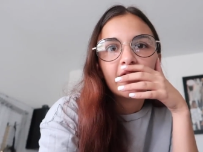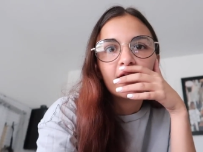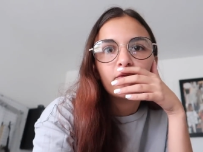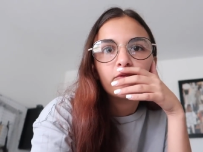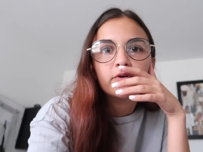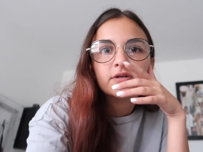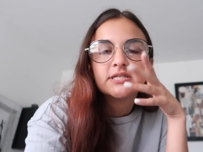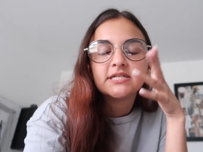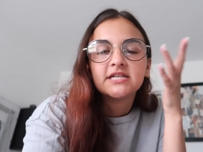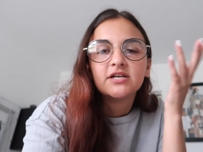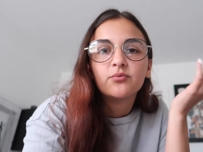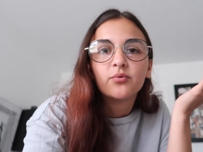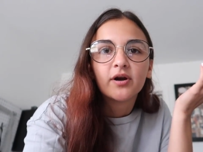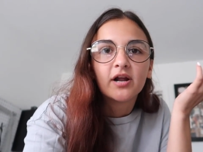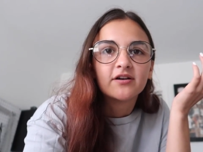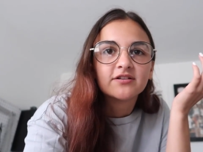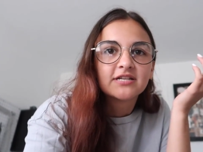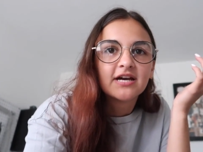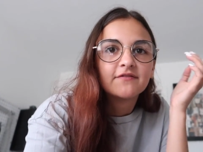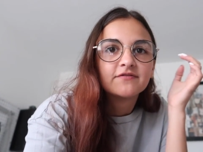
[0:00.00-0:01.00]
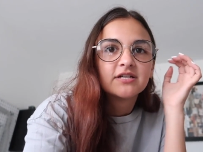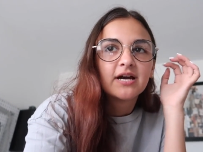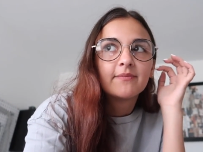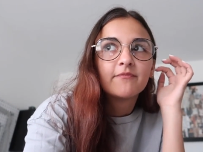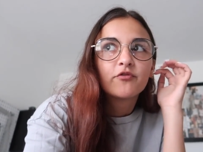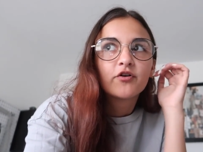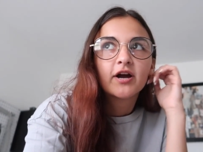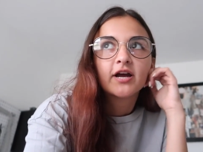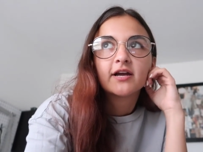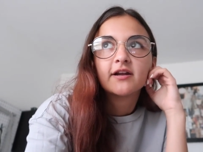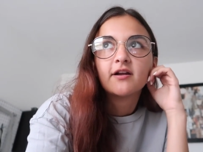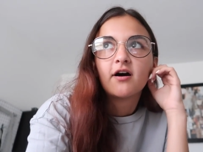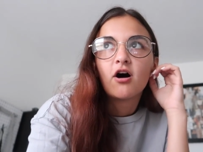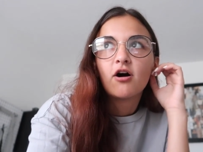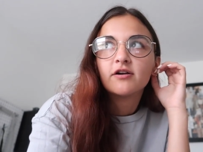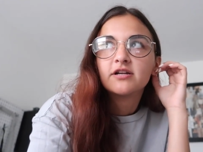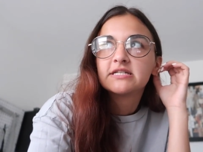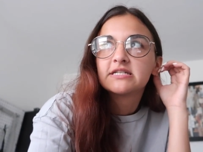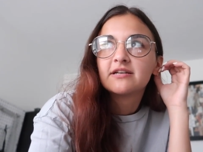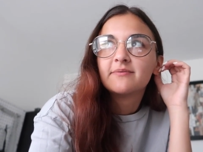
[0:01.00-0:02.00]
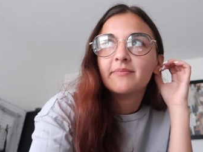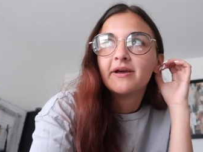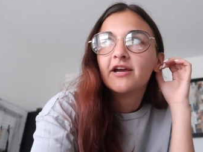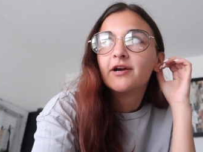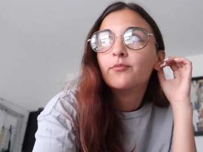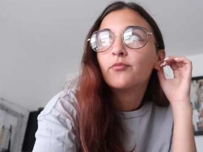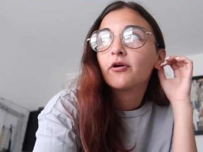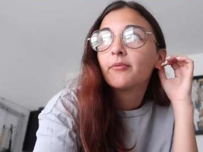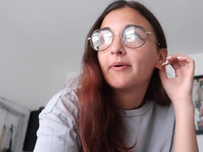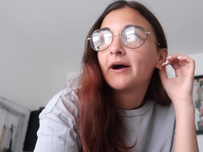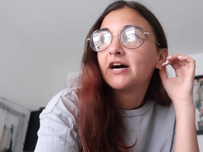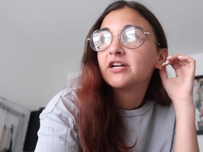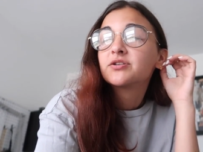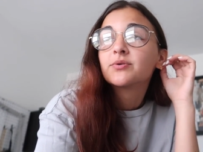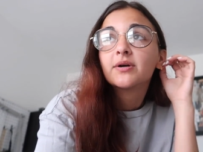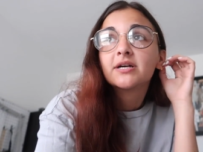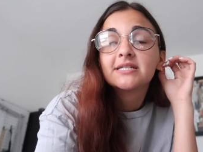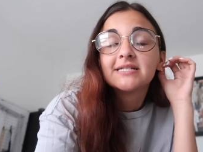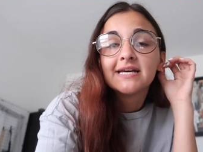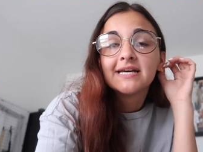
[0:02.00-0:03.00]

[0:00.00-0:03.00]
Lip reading: then we'll see what else I have time for. I can honestly make more patchwork